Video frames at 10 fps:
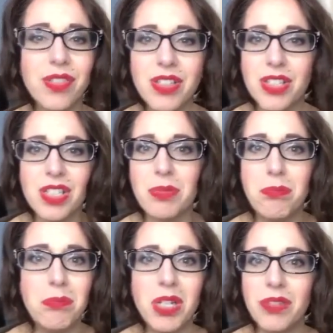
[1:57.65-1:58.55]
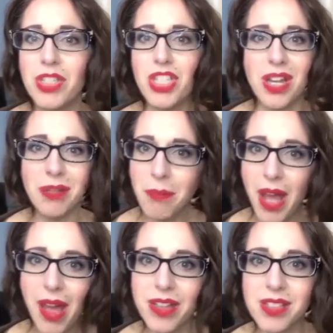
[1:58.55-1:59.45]
in just this middle of a giant
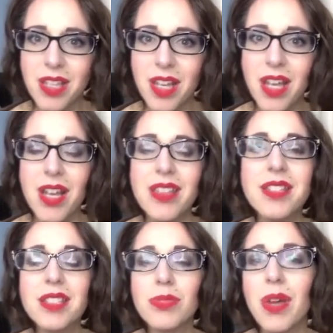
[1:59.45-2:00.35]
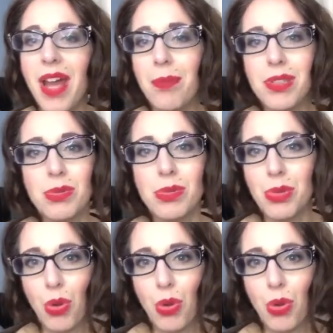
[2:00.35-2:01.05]
mess. This is what happens when we're